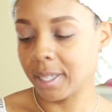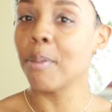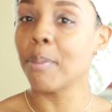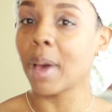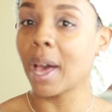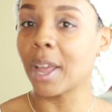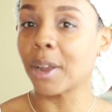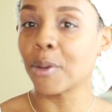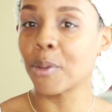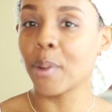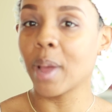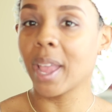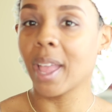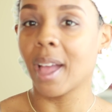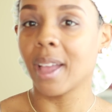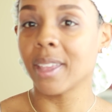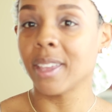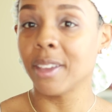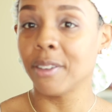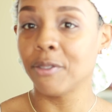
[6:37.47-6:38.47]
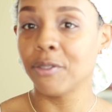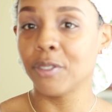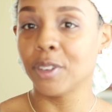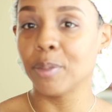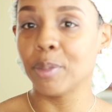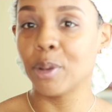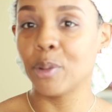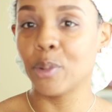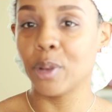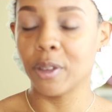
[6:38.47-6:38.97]
And by the way, I am
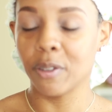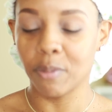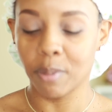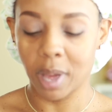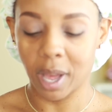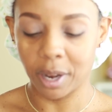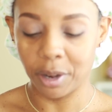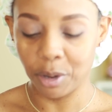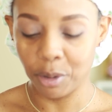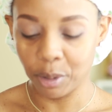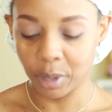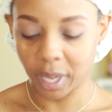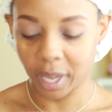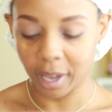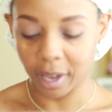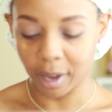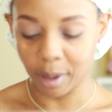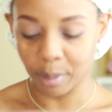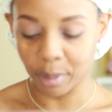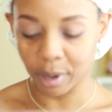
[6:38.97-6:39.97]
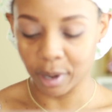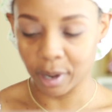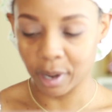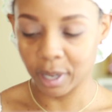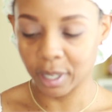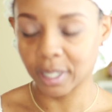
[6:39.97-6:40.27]
filming with my new camera,